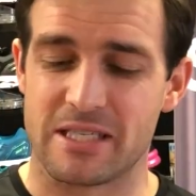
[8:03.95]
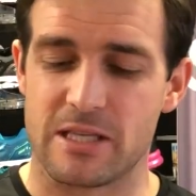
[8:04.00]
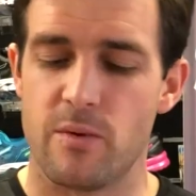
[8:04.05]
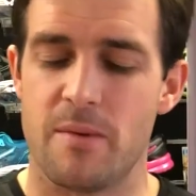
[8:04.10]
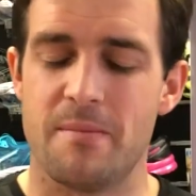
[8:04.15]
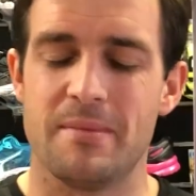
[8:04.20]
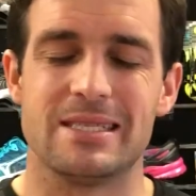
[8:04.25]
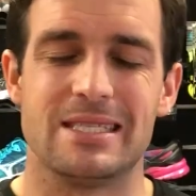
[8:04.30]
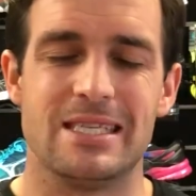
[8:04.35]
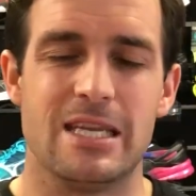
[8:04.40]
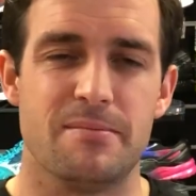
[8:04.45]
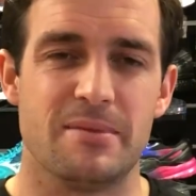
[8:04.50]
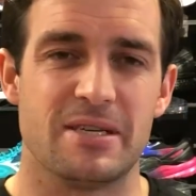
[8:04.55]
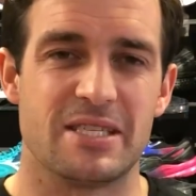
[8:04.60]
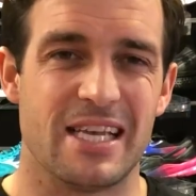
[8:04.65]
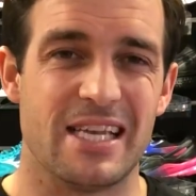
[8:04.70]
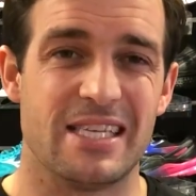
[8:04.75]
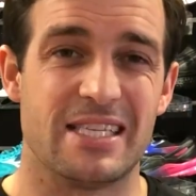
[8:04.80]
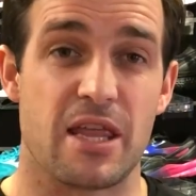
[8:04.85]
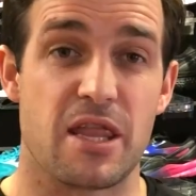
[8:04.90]
The women's
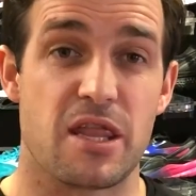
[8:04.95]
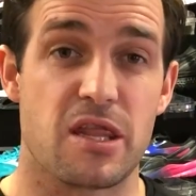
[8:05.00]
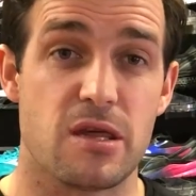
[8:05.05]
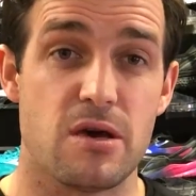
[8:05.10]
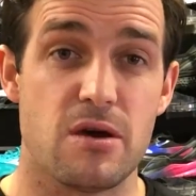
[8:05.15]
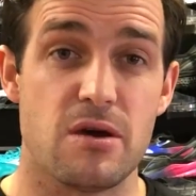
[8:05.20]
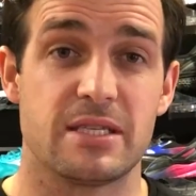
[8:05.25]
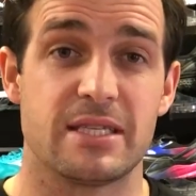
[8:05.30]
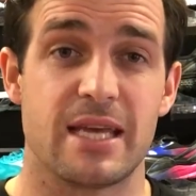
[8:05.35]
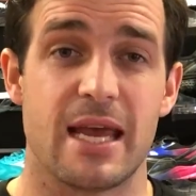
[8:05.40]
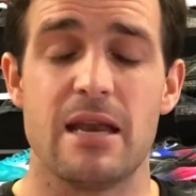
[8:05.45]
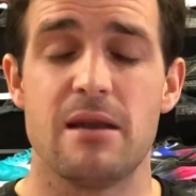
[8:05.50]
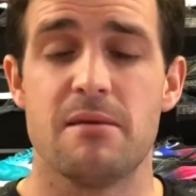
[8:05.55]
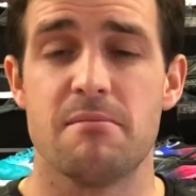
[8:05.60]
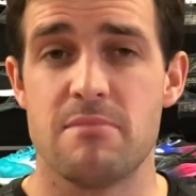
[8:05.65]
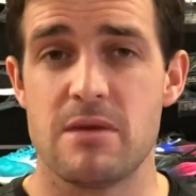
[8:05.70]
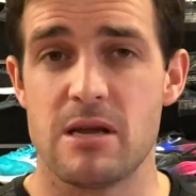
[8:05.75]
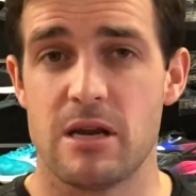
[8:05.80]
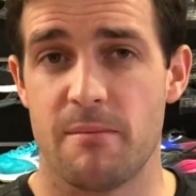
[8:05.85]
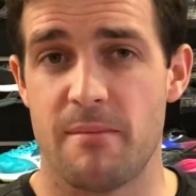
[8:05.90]
Nimbus is a
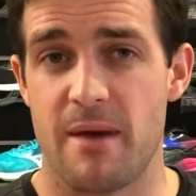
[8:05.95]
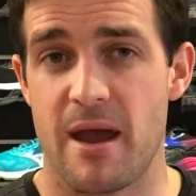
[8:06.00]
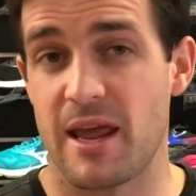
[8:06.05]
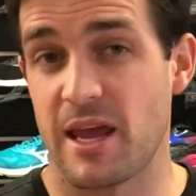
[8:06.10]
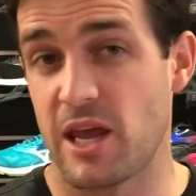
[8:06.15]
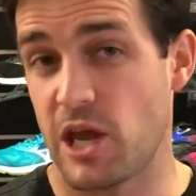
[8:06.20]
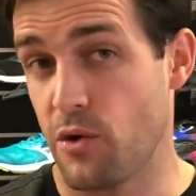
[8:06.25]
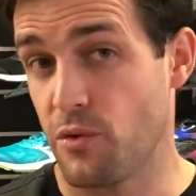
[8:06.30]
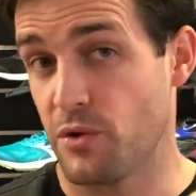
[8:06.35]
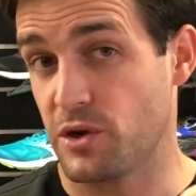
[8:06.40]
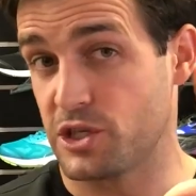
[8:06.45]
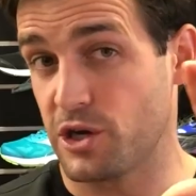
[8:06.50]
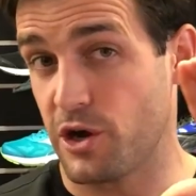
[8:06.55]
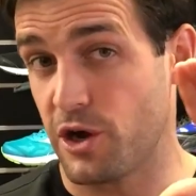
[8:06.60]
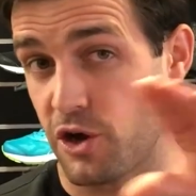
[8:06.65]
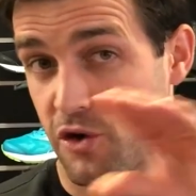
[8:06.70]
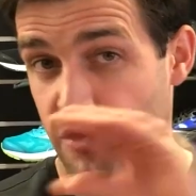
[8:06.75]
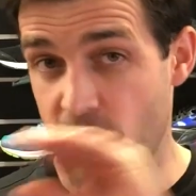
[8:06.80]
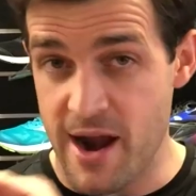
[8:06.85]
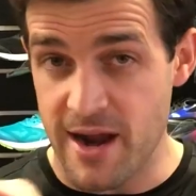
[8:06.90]
13mm heel to
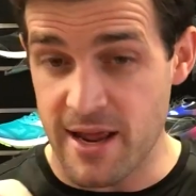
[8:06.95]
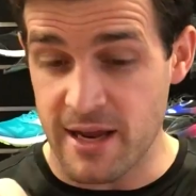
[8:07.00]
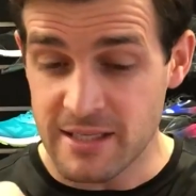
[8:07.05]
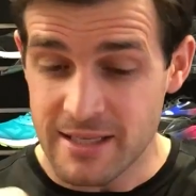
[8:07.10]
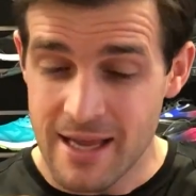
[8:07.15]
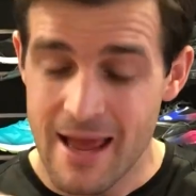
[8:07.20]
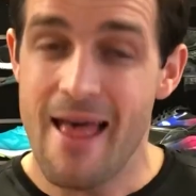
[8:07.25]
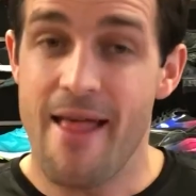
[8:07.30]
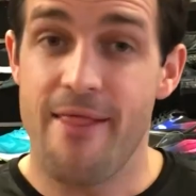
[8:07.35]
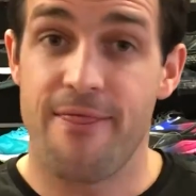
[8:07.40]
toe gradient.